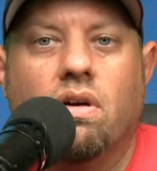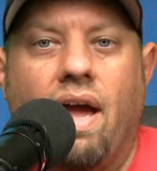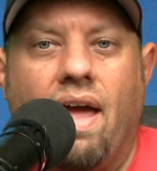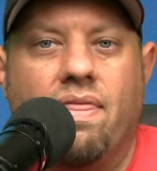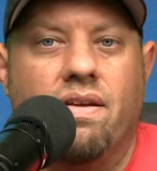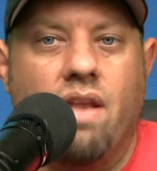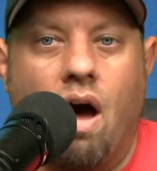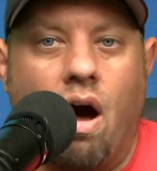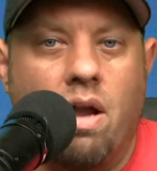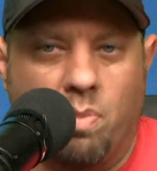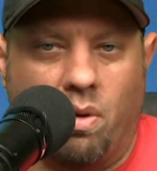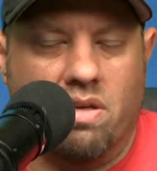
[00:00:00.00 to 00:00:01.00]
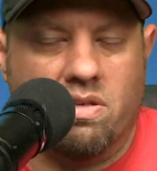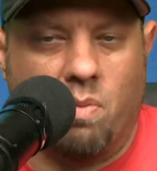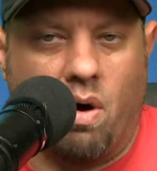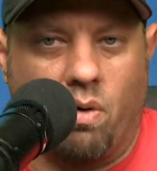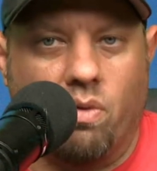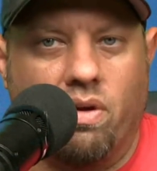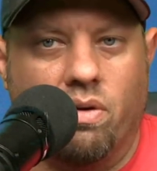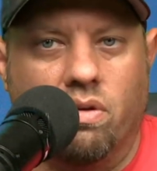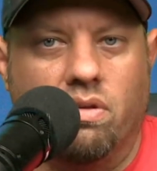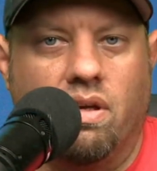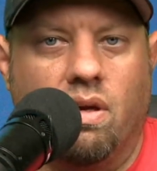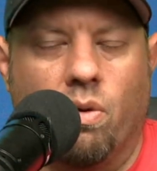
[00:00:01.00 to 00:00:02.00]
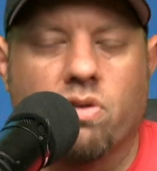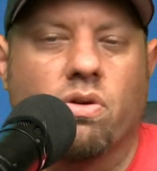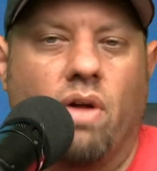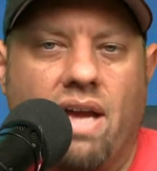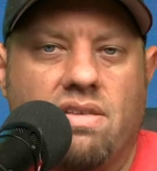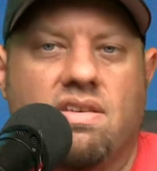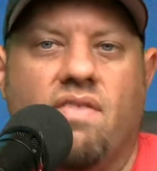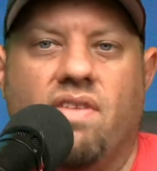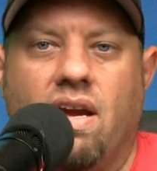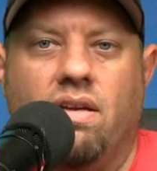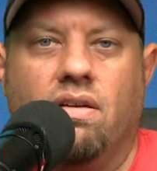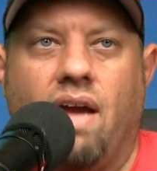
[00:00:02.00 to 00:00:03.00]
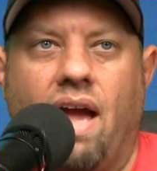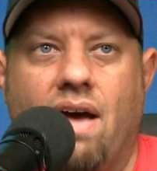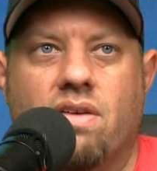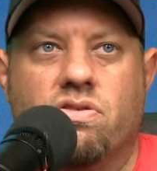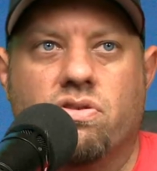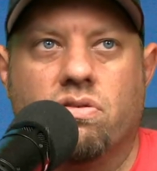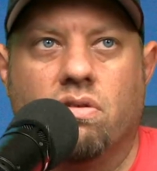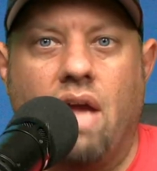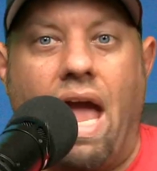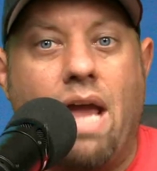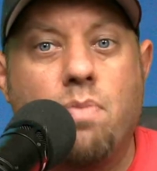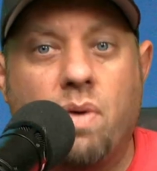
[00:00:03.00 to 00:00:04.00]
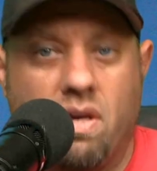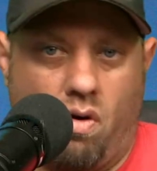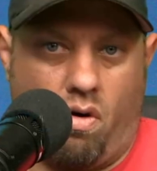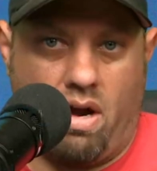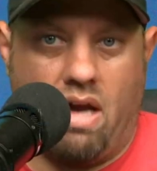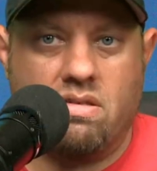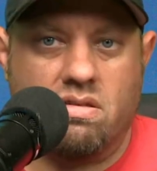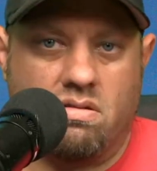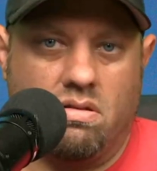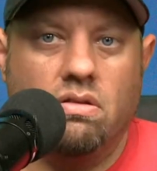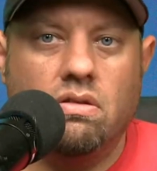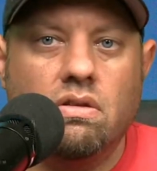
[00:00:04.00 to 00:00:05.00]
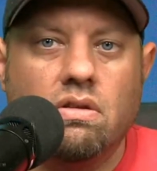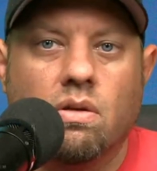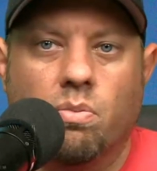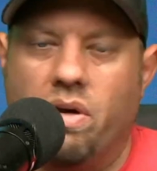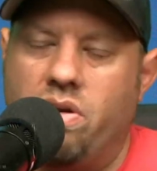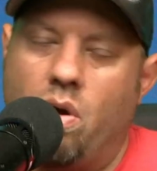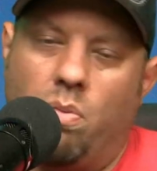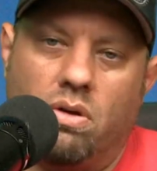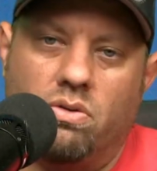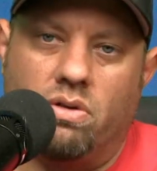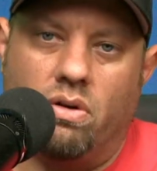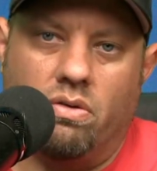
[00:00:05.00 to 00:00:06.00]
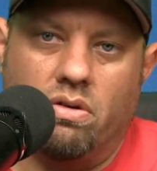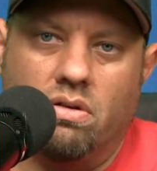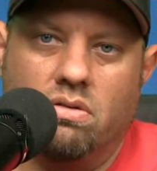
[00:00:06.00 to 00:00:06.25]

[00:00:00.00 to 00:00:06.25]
and the non-Plus model, the, the original eight seventy-eight, has A P R S, but no Bluetooth.